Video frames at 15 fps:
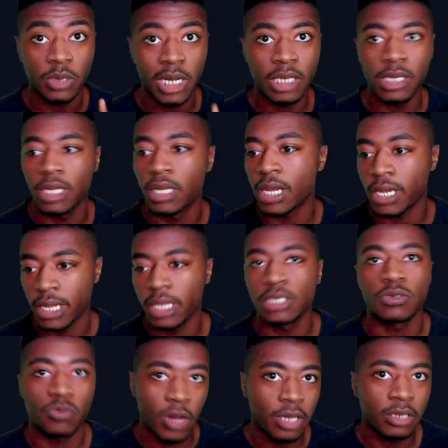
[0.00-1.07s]
and then I guess
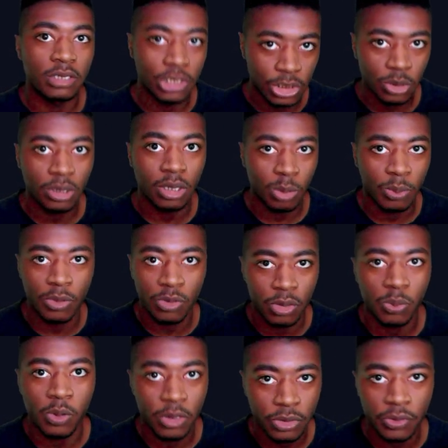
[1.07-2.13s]
Raiden Shogun would be
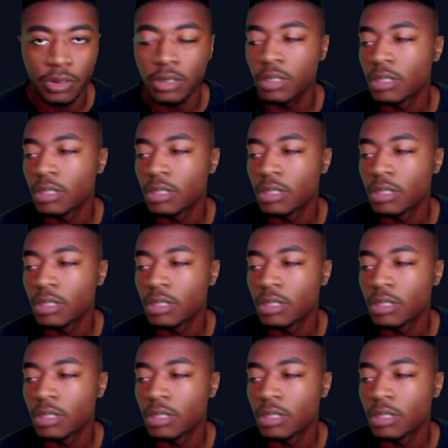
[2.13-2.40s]
3.3.